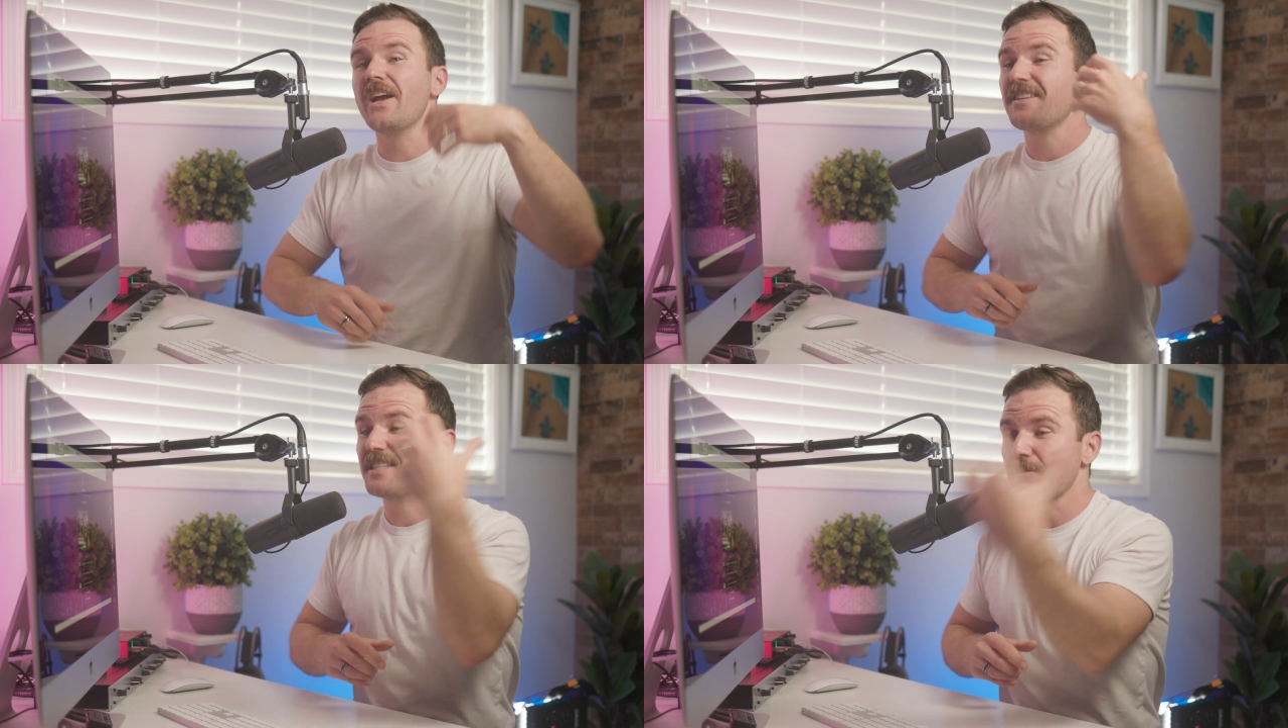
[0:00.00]
We
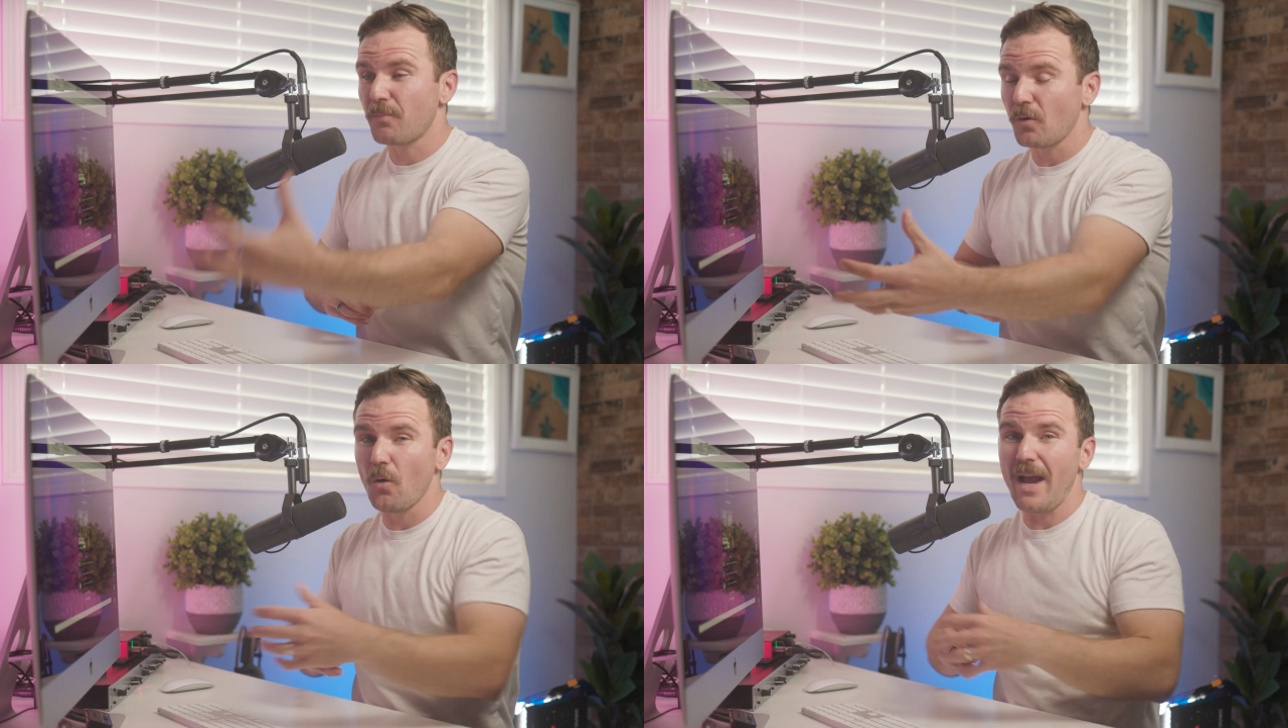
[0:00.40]
got some
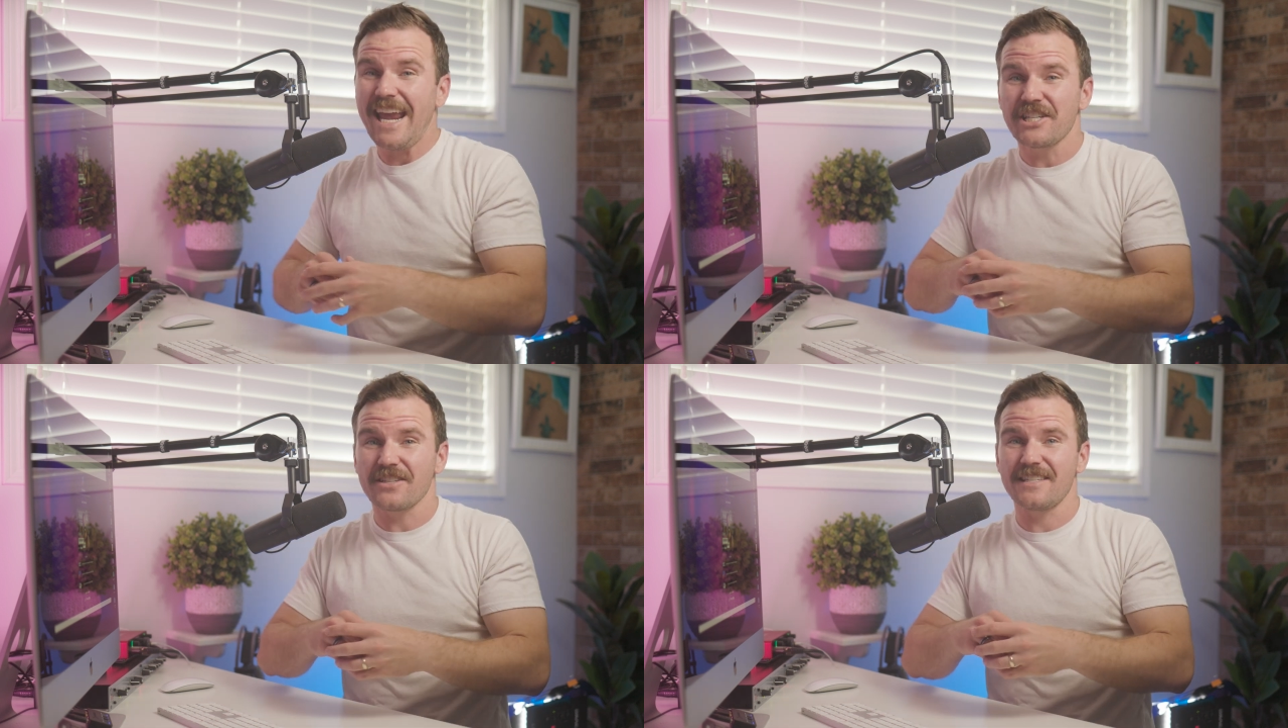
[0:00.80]
pro
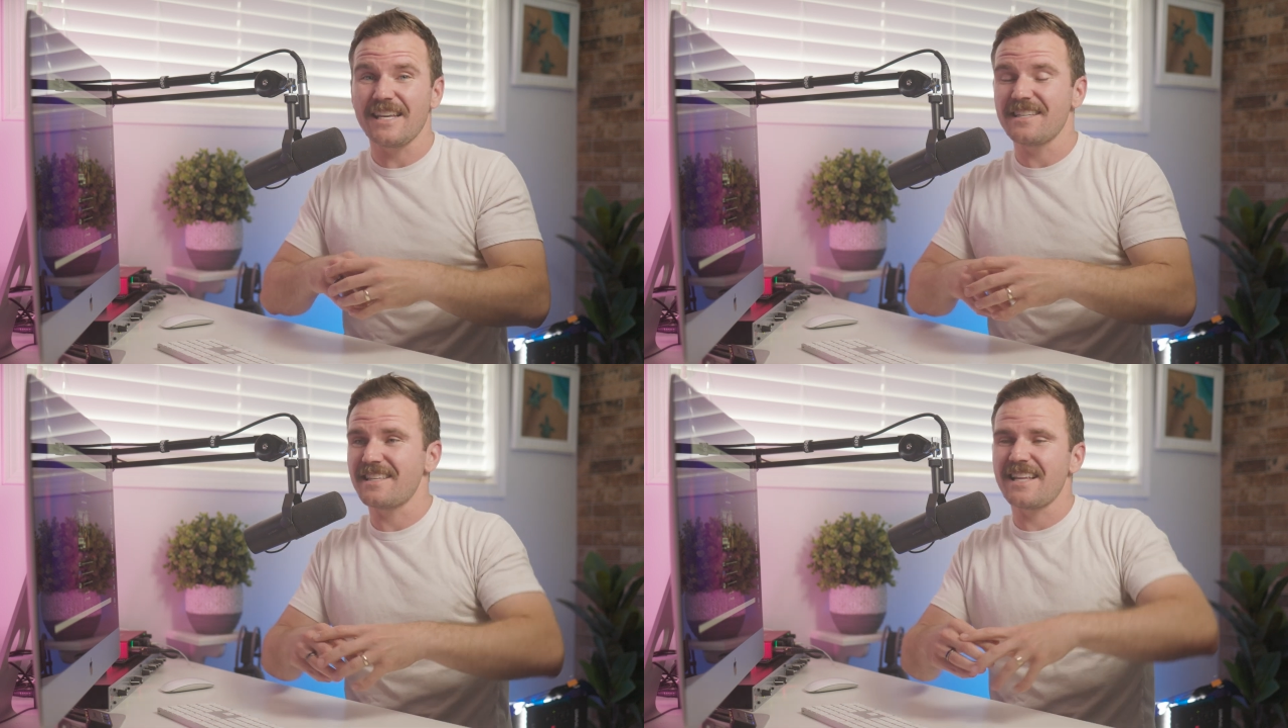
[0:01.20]

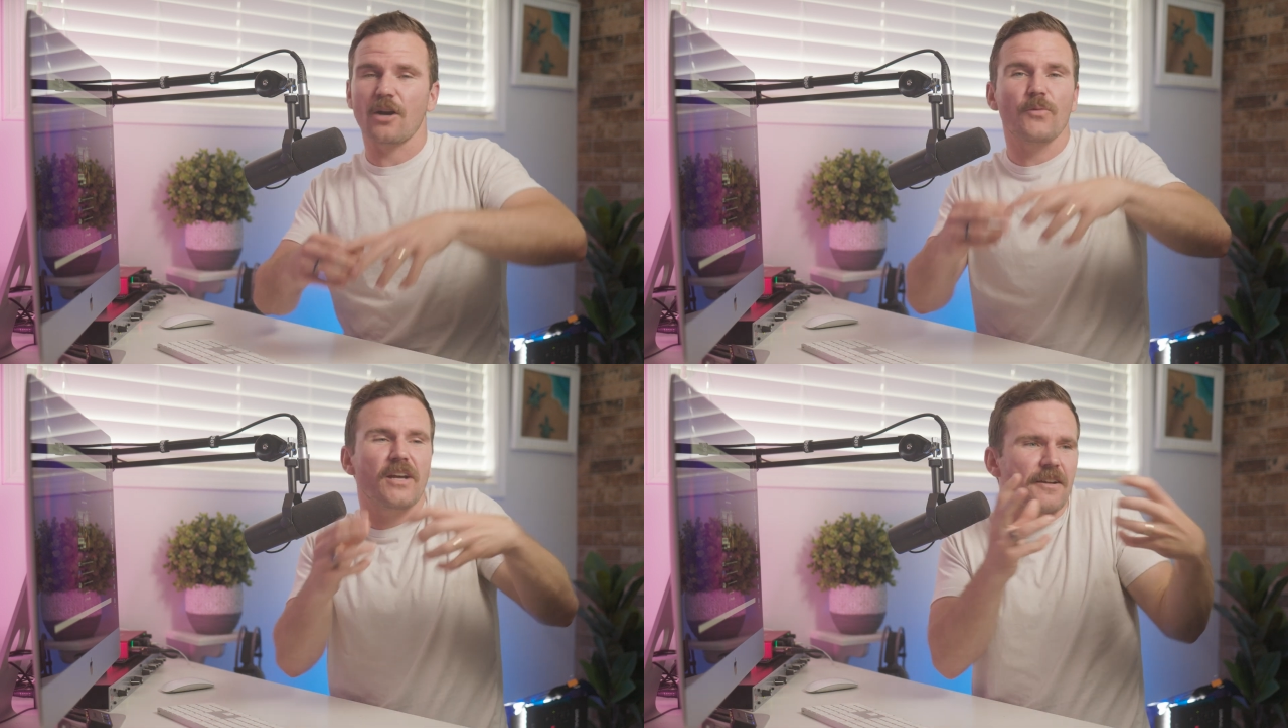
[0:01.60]
agencies in
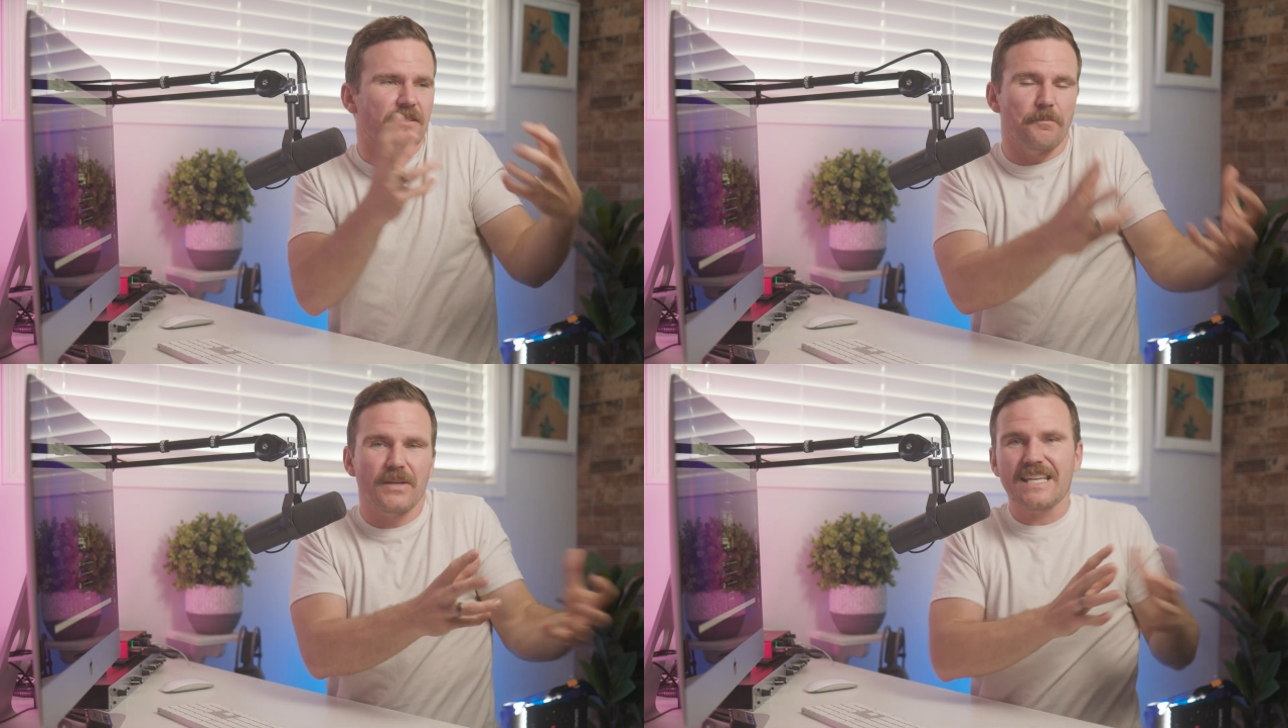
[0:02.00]
there. We
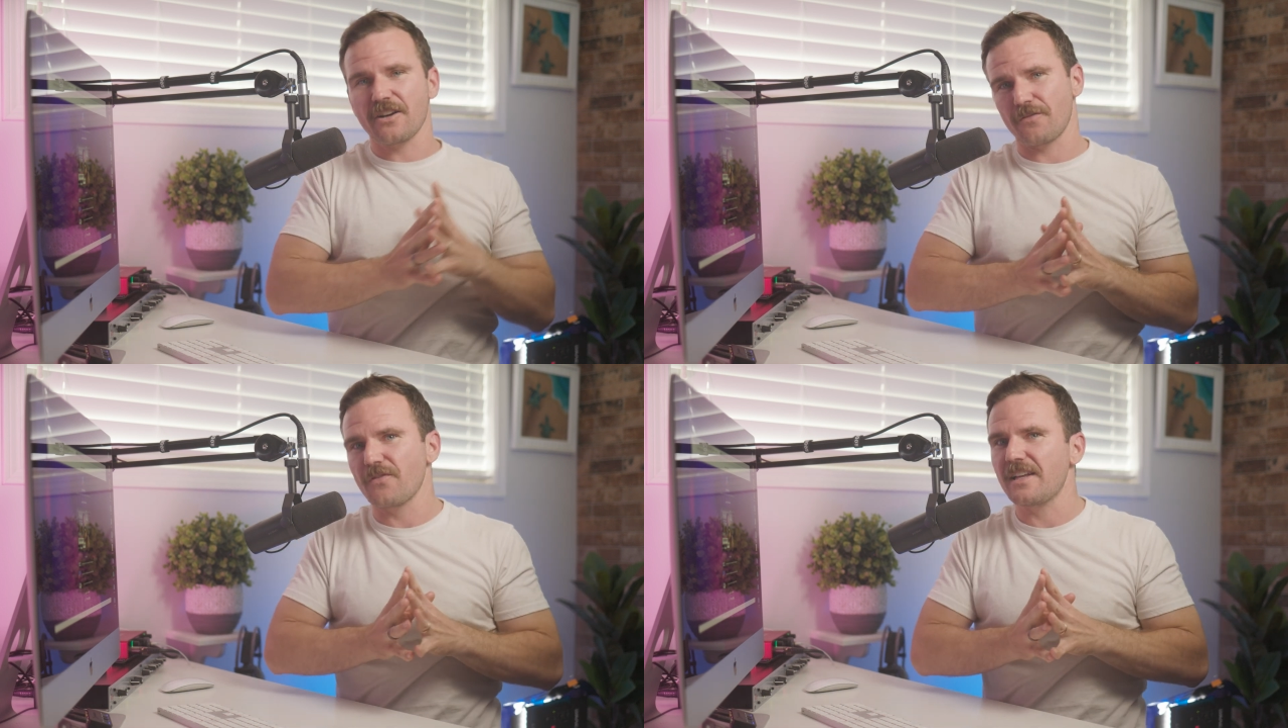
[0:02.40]
got some
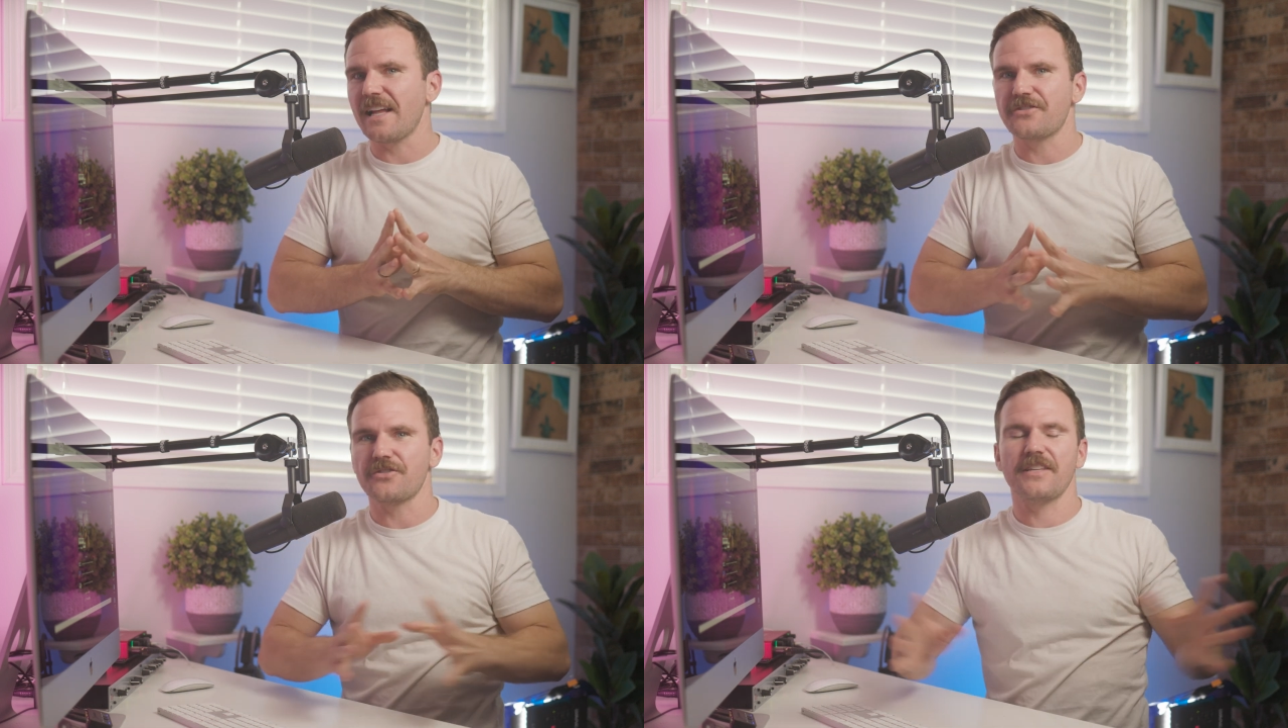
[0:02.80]
beginner
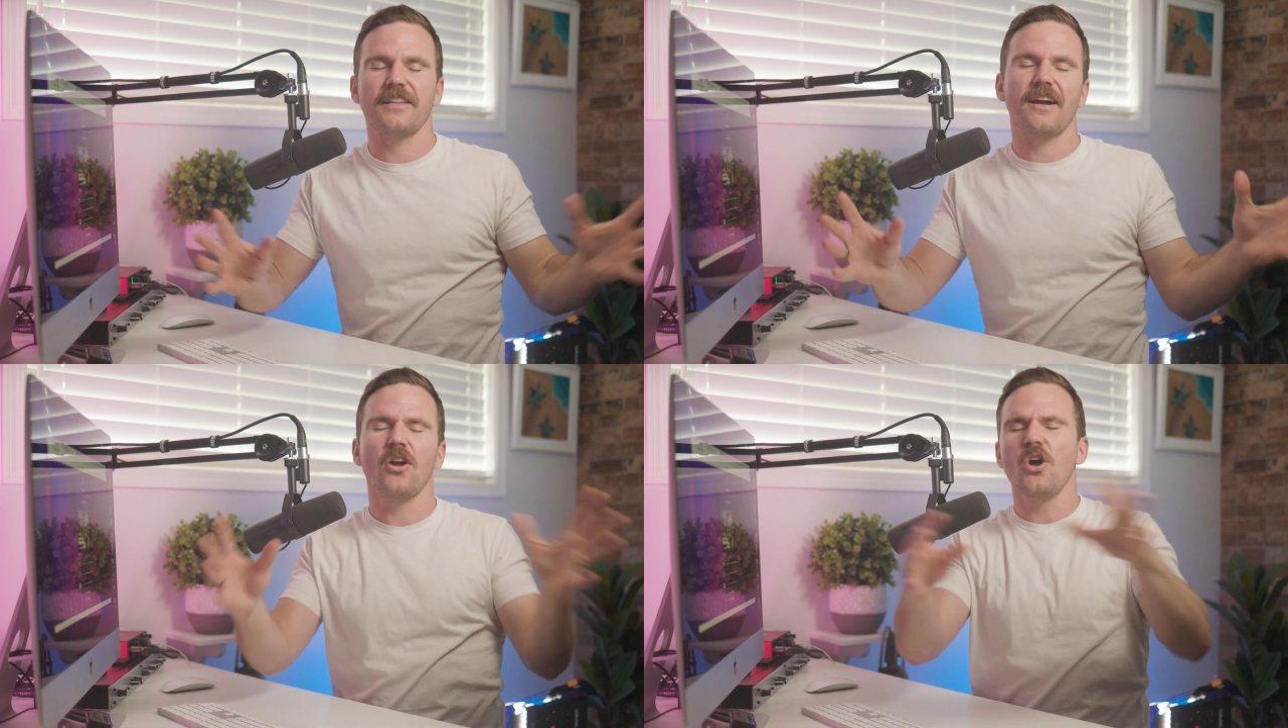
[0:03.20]
freelancers
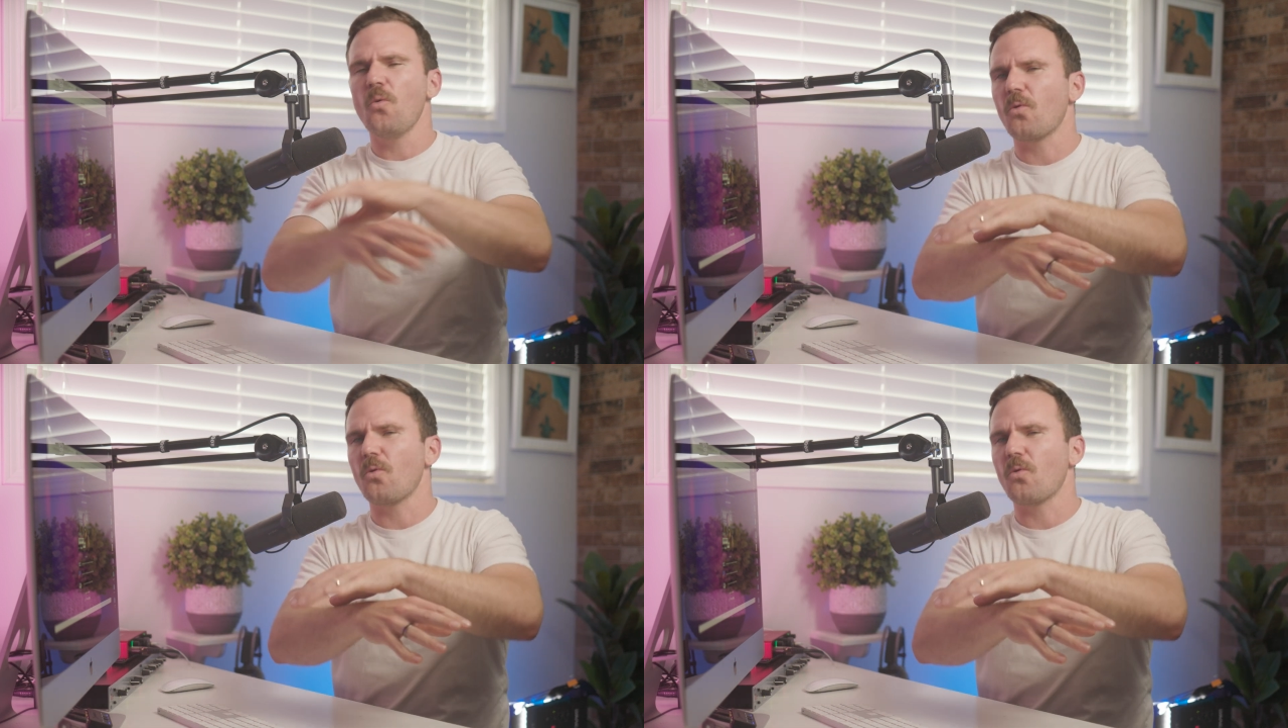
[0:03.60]
in there.